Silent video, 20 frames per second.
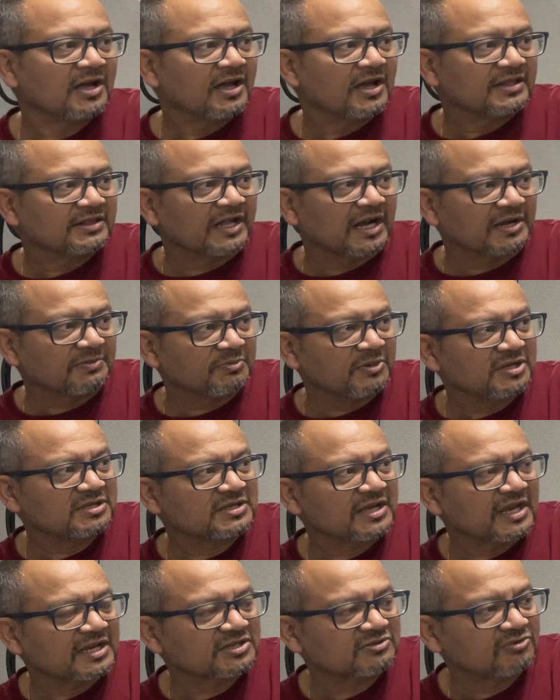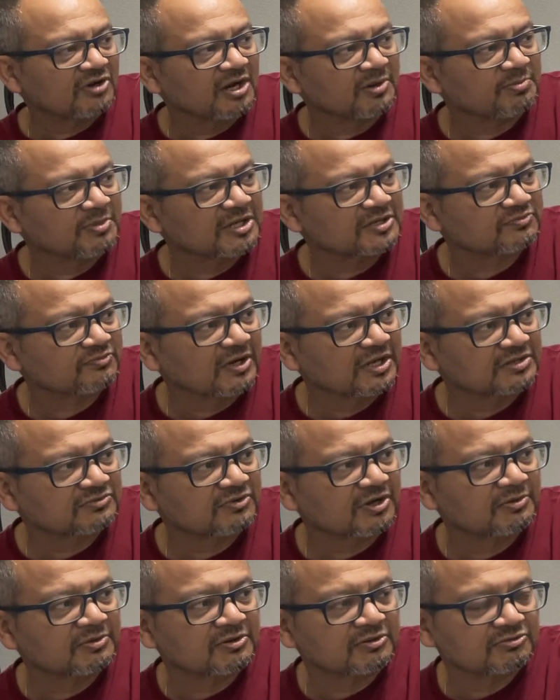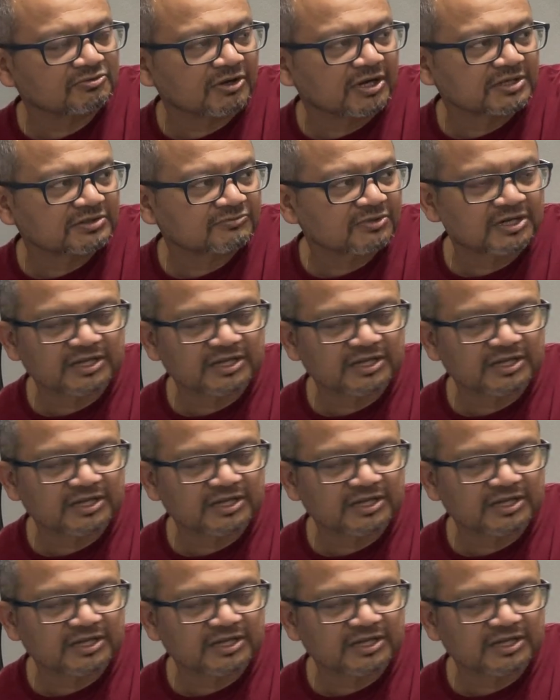That means x square plus y square equal to r square.